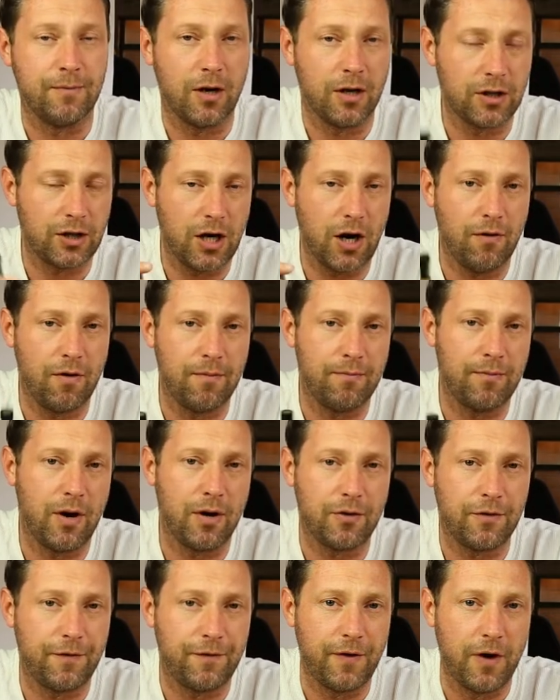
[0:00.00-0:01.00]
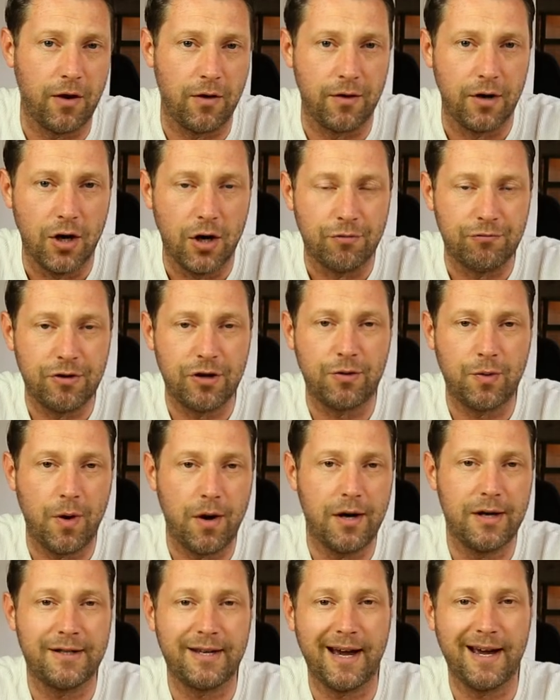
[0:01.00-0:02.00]
My current microphone
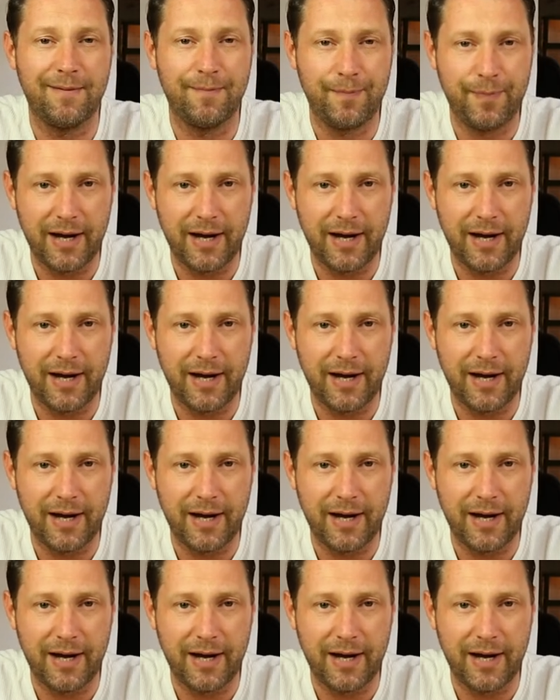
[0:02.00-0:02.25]
requires a